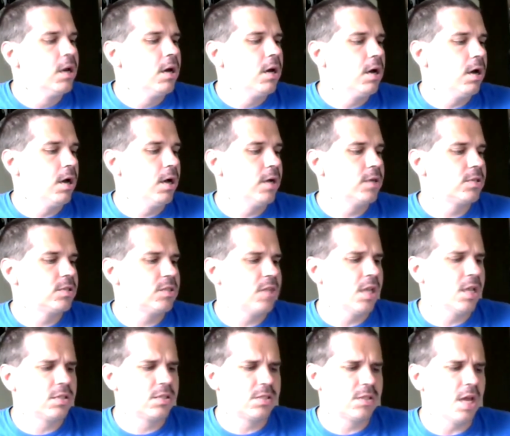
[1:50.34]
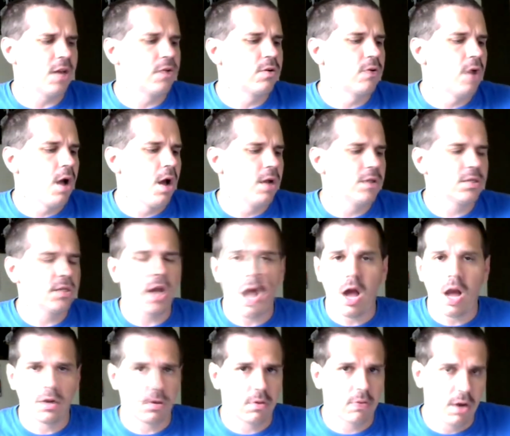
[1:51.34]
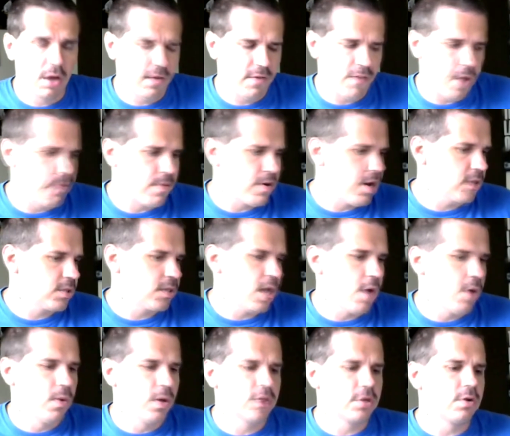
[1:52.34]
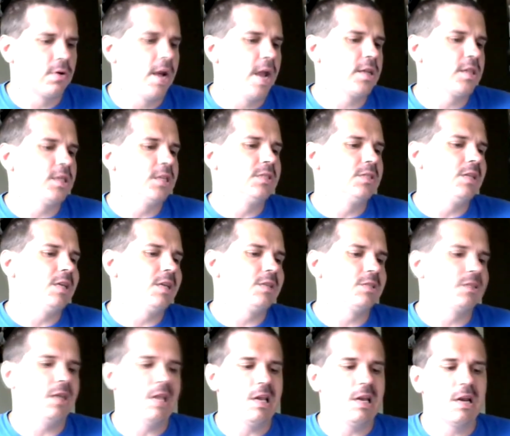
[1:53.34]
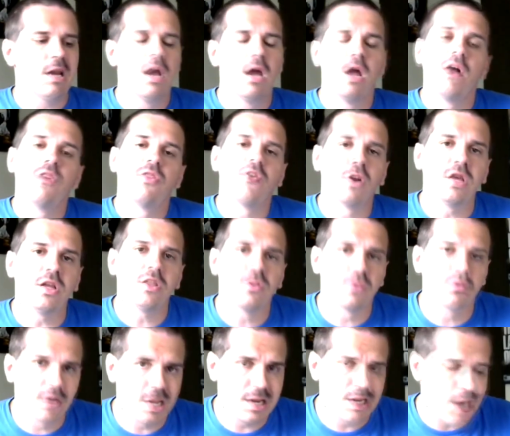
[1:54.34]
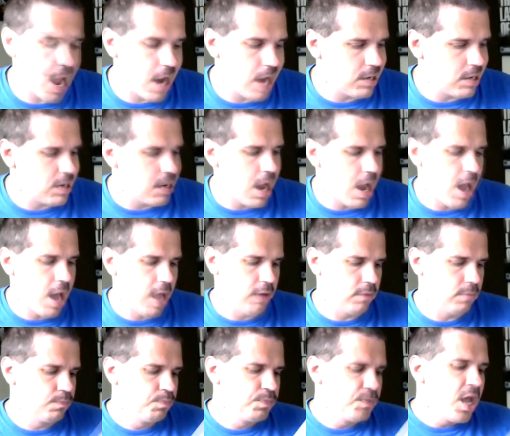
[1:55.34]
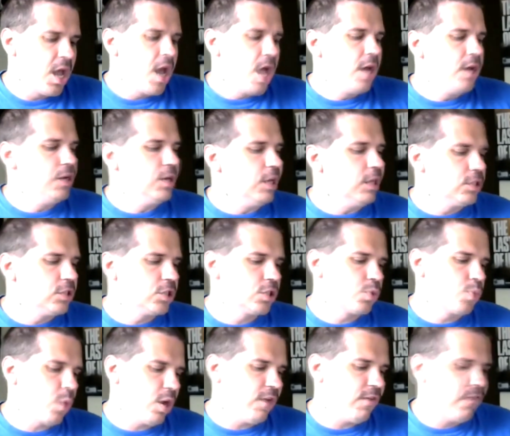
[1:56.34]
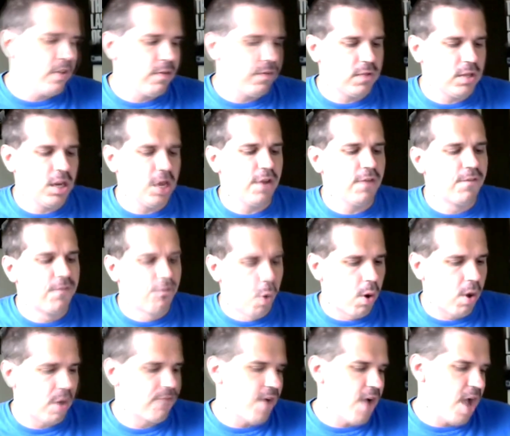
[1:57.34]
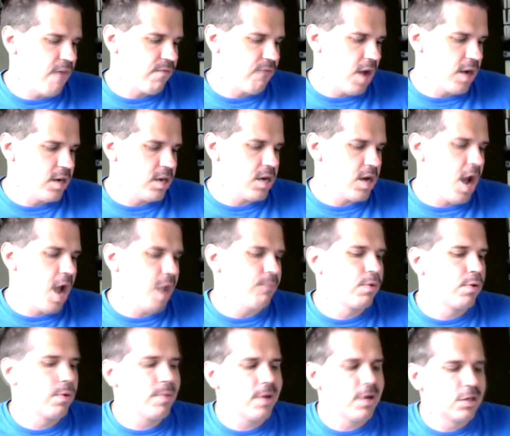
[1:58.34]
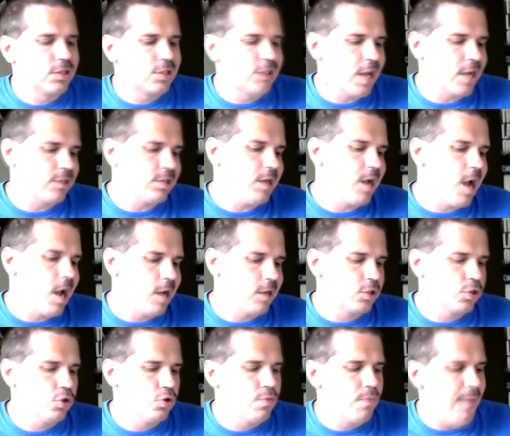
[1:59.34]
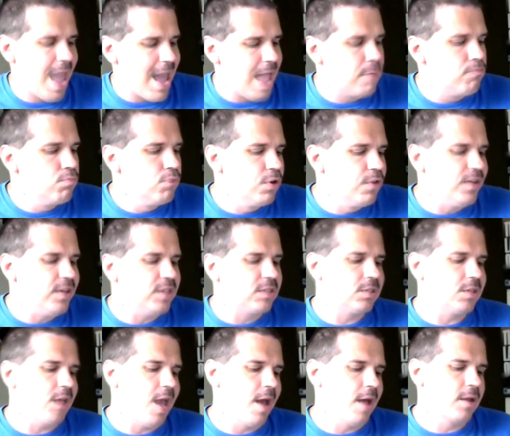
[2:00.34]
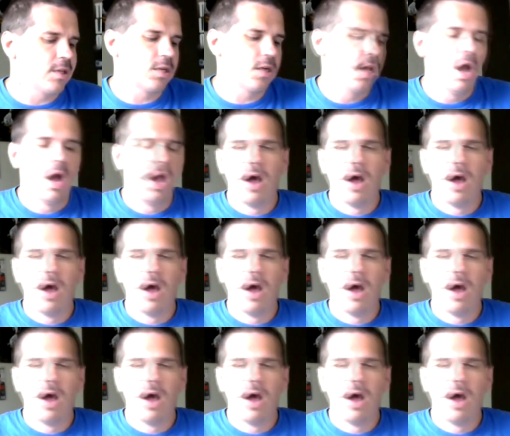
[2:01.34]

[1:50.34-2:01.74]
Senaron Kagura, if I pronounce that one correctly, $16, $33.99. Ninja 2015, $4, $5.99. Premier Sexy Costume and Movie Set.